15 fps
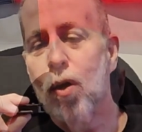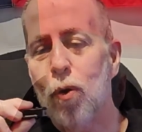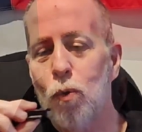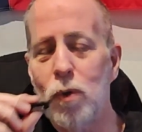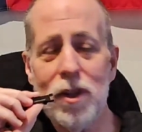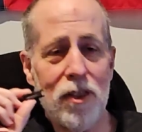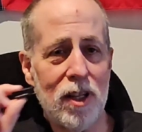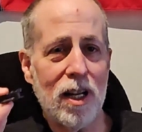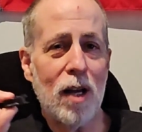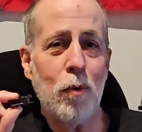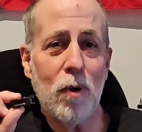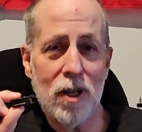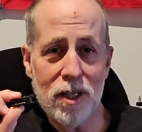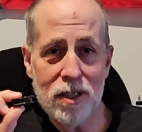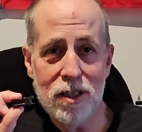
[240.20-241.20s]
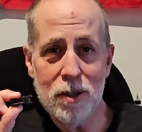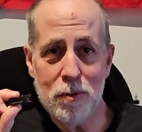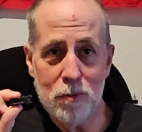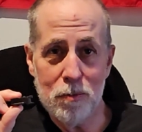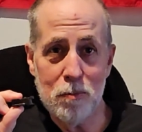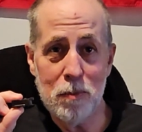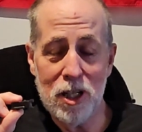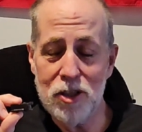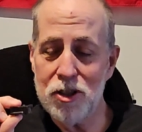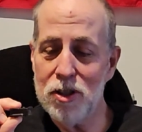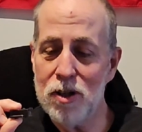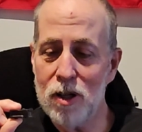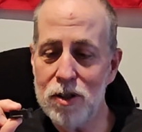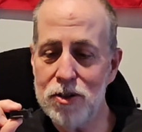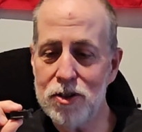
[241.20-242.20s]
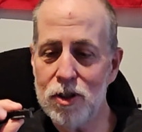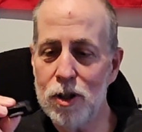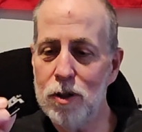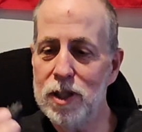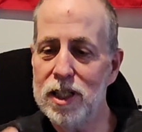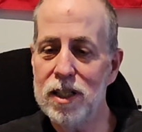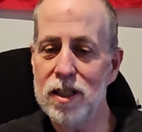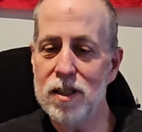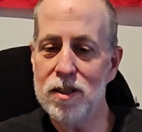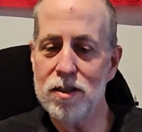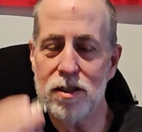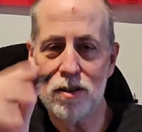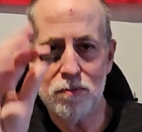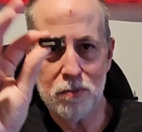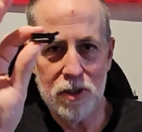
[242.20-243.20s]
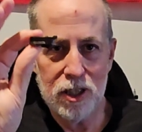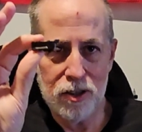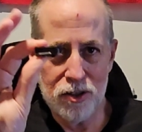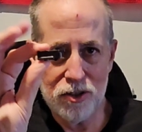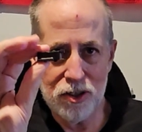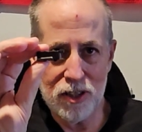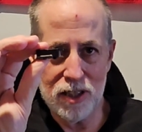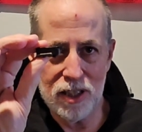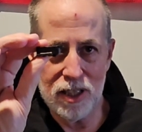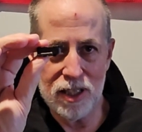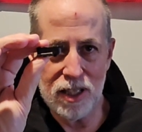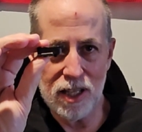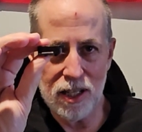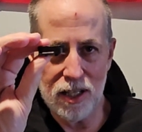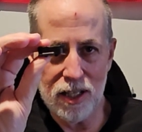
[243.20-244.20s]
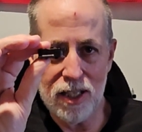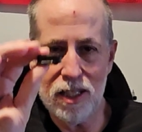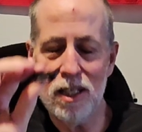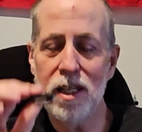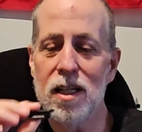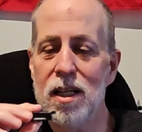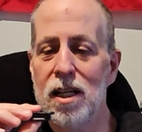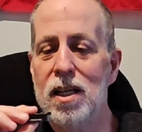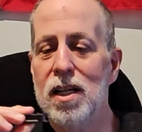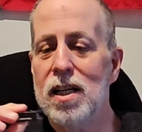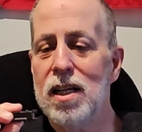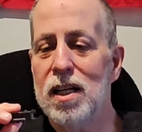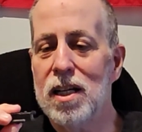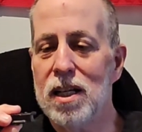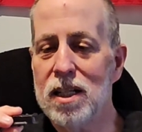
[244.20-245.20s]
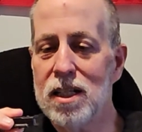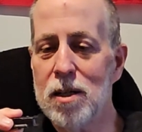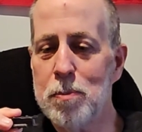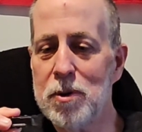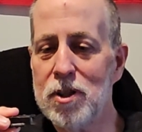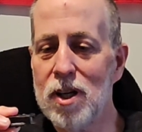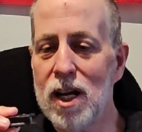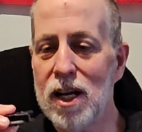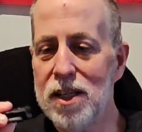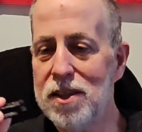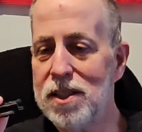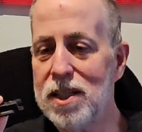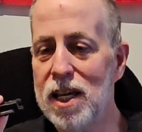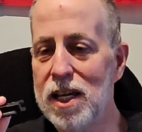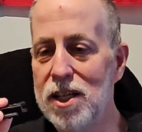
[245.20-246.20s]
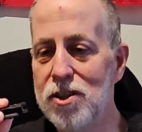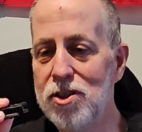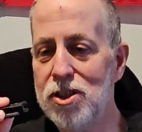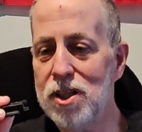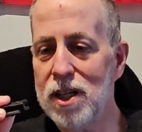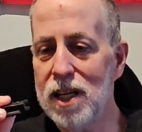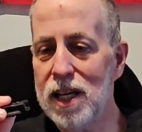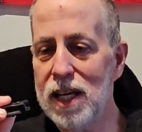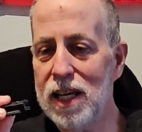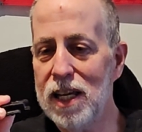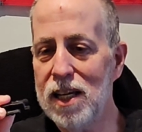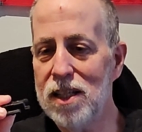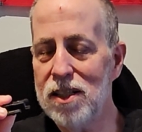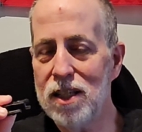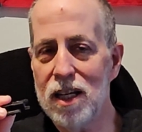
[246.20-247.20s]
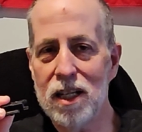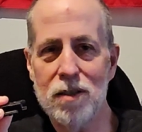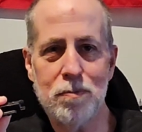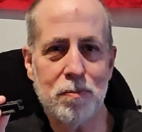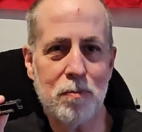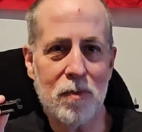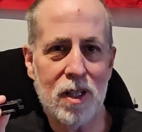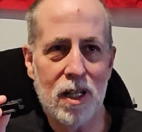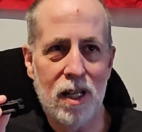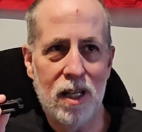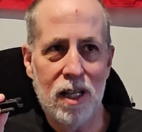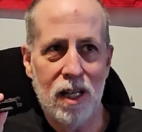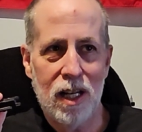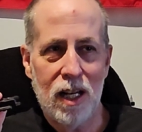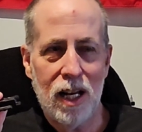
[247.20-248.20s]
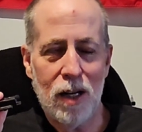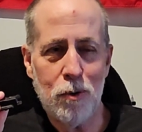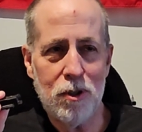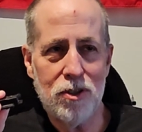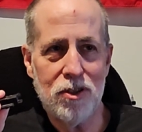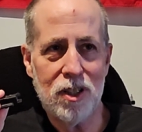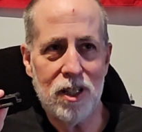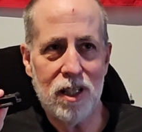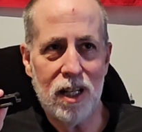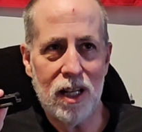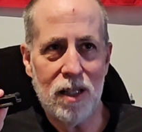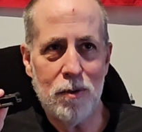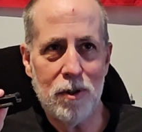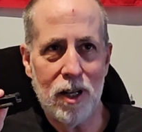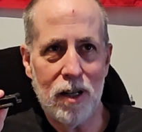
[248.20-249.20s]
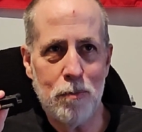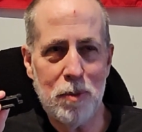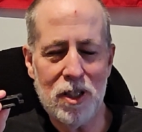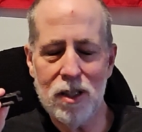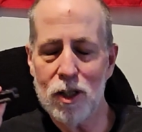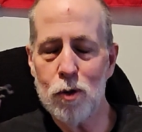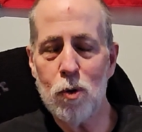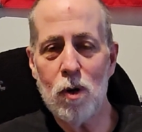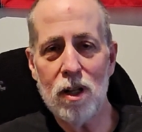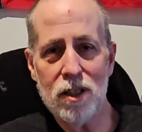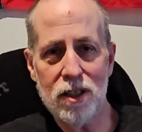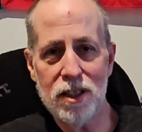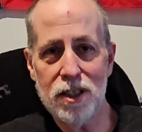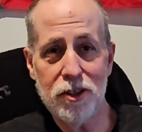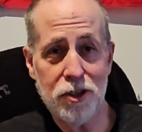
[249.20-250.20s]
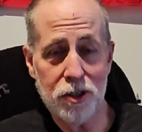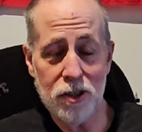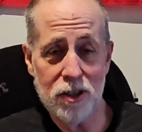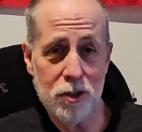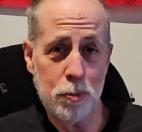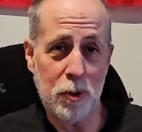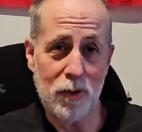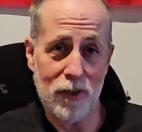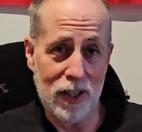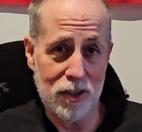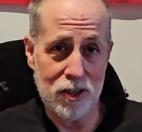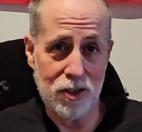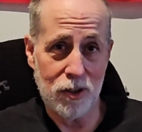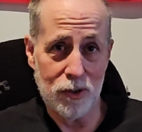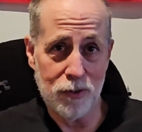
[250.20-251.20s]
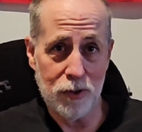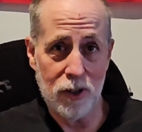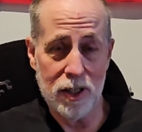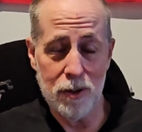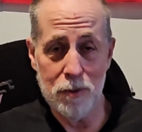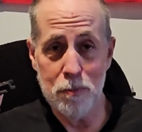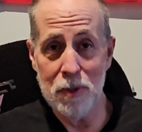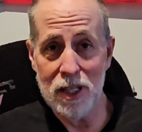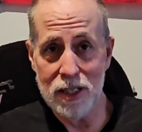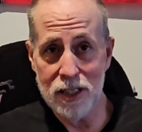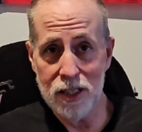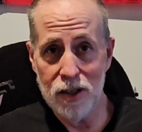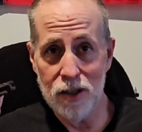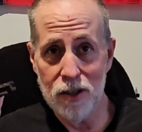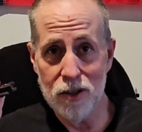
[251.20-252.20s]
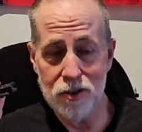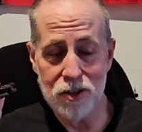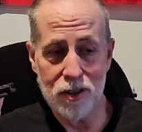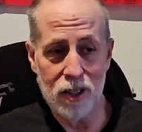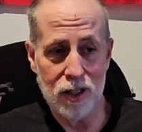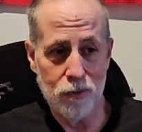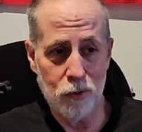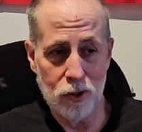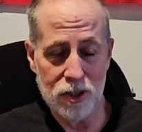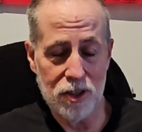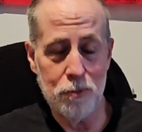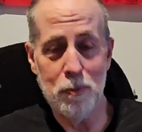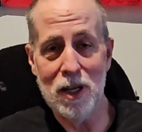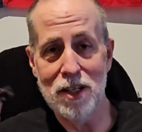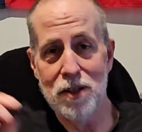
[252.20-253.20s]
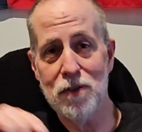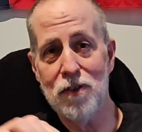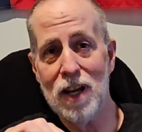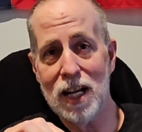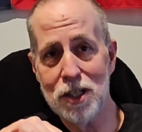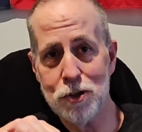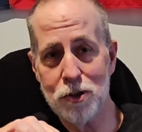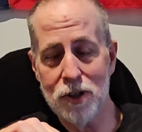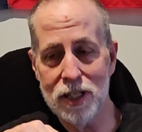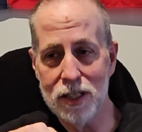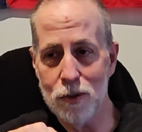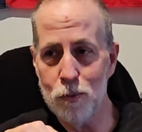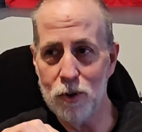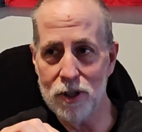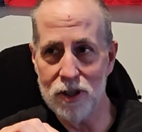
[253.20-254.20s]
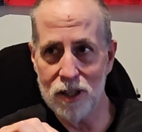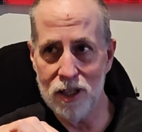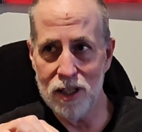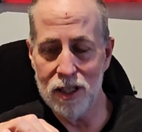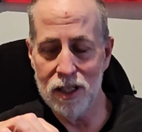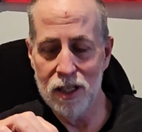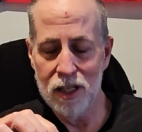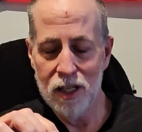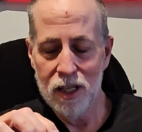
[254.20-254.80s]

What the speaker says: One thing I wanted to mention also is, here's the KD coupler height gauge. And I've been a quality assurance professional for many years, and I've worked in manufacturing. And one thing